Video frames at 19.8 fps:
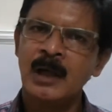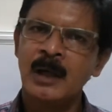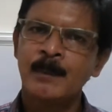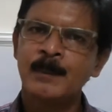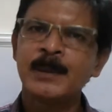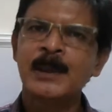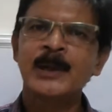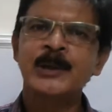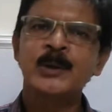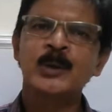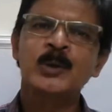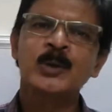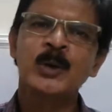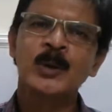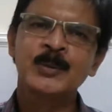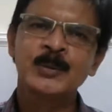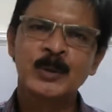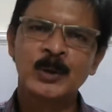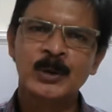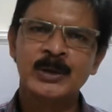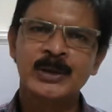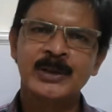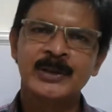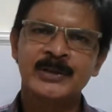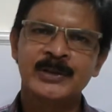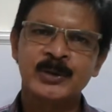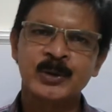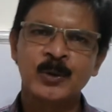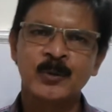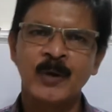a platoon of
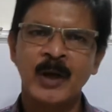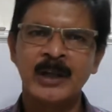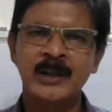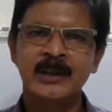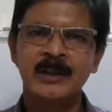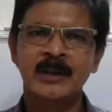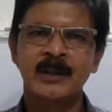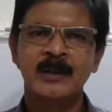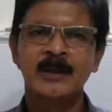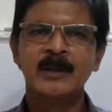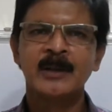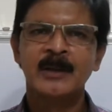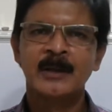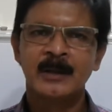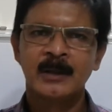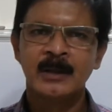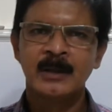soldiers to fight the